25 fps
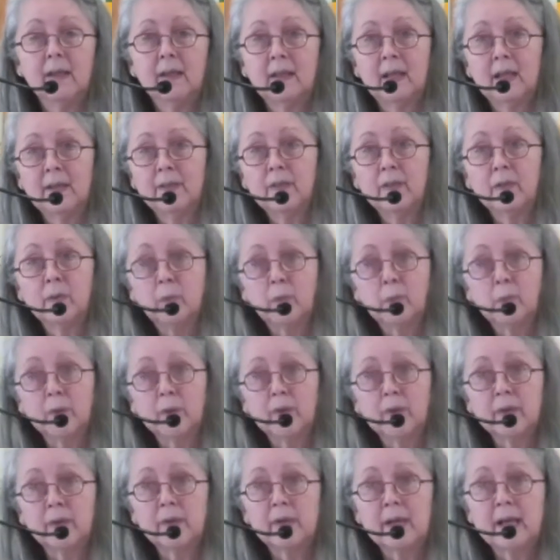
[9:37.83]
that the
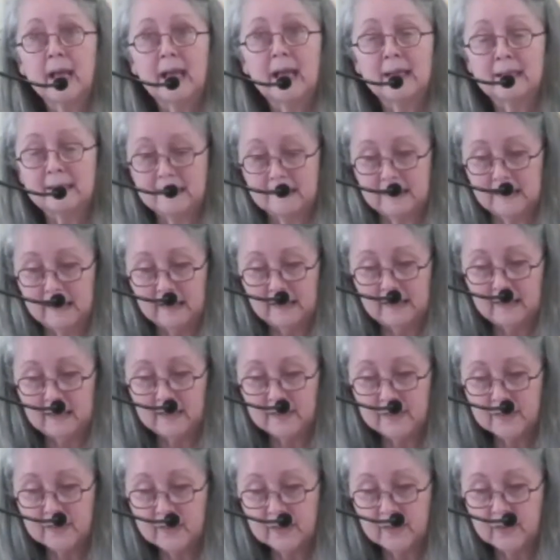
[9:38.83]
world as it
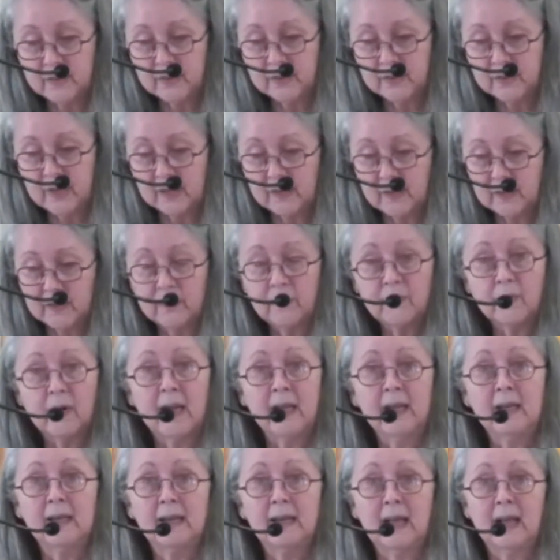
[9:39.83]
is constructed
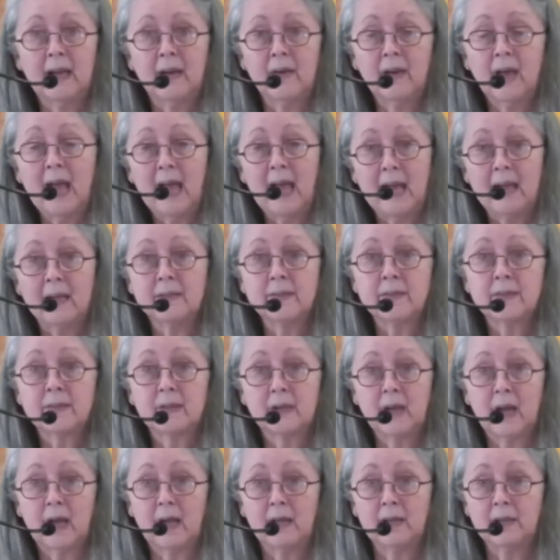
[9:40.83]
right now has
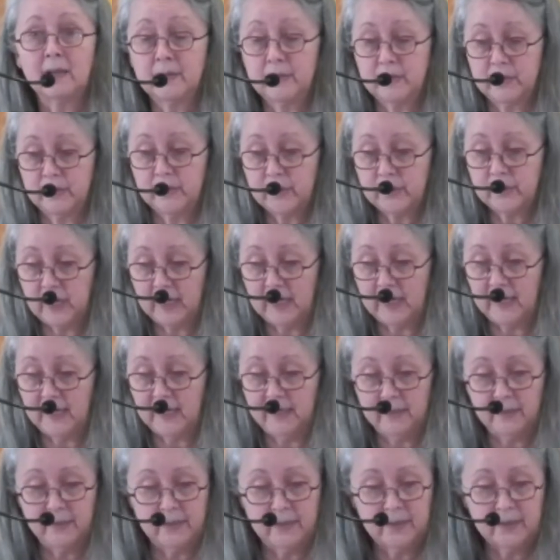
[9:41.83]
got to
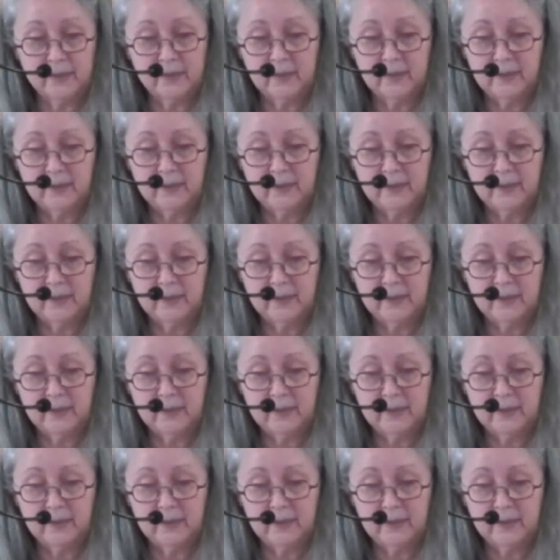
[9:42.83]
change.